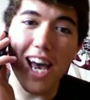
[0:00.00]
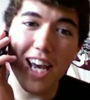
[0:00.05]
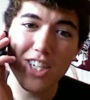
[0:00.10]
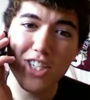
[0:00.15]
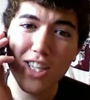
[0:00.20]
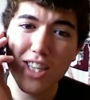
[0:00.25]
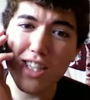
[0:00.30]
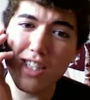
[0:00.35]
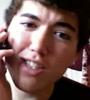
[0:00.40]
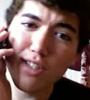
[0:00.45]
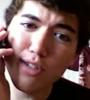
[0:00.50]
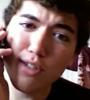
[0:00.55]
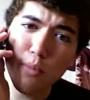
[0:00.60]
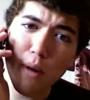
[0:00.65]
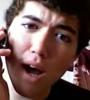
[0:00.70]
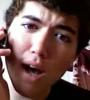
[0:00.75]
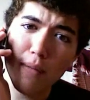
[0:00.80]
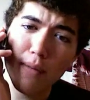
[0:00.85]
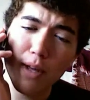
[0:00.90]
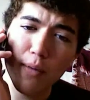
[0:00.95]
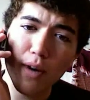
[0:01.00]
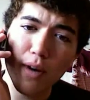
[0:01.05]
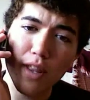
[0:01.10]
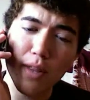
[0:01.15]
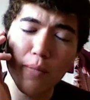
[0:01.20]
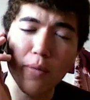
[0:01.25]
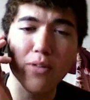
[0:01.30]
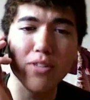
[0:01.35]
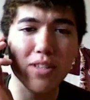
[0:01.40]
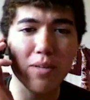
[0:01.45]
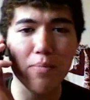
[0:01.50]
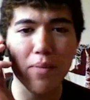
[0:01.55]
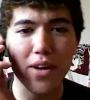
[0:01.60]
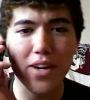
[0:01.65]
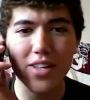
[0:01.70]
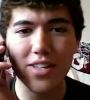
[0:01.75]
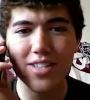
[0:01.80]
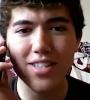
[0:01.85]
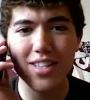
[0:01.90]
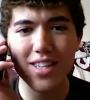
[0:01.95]
Ashley, this is probably one of the most
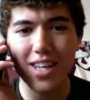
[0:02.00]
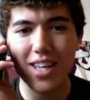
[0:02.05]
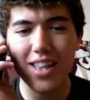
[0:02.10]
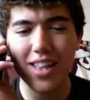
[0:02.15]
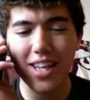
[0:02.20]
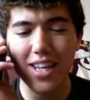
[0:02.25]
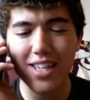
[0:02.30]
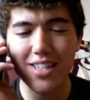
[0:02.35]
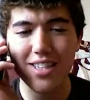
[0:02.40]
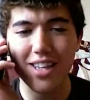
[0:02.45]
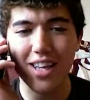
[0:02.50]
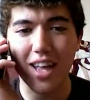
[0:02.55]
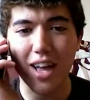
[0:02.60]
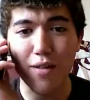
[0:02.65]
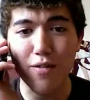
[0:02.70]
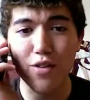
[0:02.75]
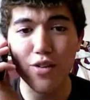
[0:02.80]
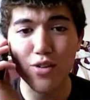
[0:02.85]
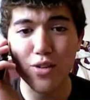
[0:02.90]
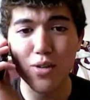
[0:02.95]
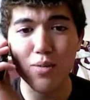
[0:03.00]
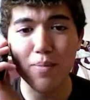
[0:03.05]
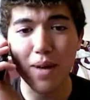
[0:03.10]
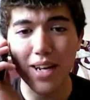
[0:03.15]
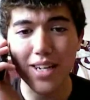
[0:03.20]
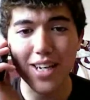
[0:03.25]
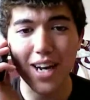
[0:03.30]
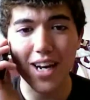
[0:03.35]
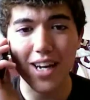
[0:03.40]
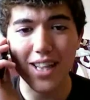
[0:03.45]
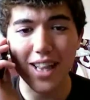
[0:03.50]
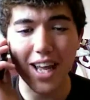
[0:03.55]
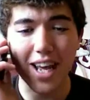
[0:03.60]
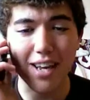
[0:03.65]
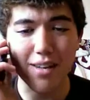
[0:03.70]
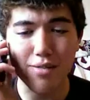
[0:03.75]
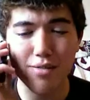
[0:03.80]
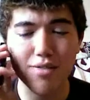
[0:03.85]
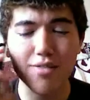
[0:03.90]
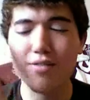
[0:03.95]
embarrassing things I'll ever do in my entire
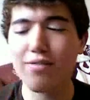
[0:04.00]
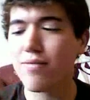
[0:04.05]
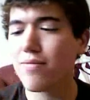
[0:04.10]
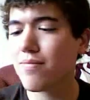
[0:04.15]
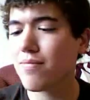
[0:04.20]
life.